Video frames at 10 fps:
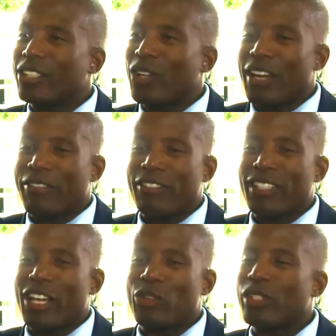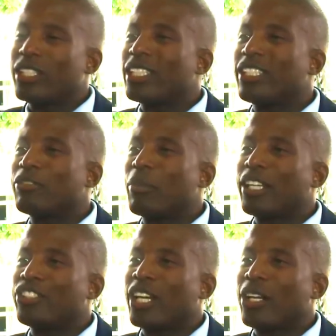You know, I feel I relive
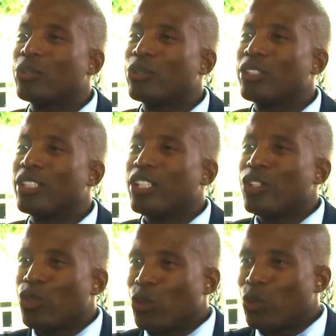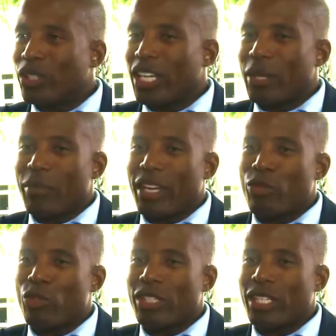my childhood through them.
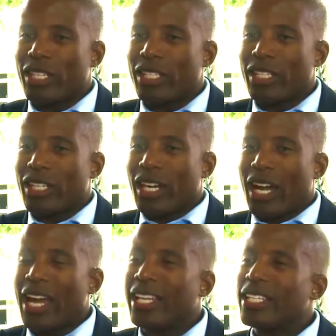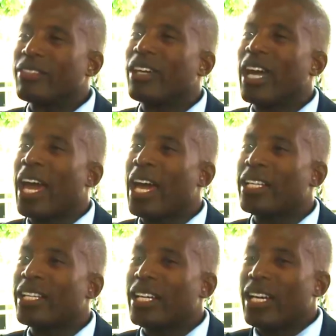Everything I never
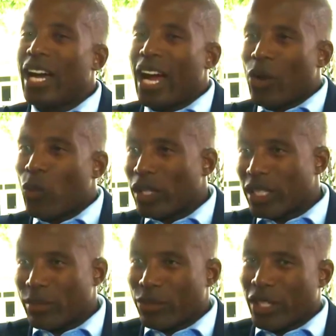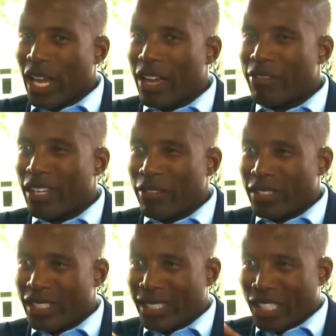had, I want them to have. Every
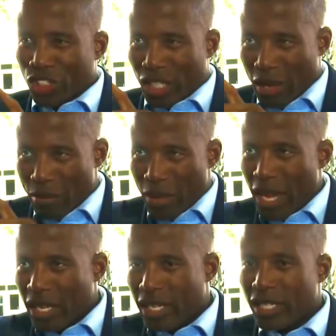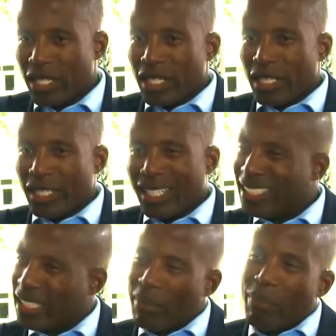decision I make
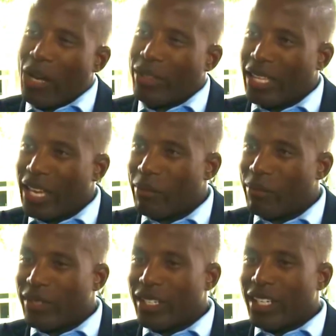is about them.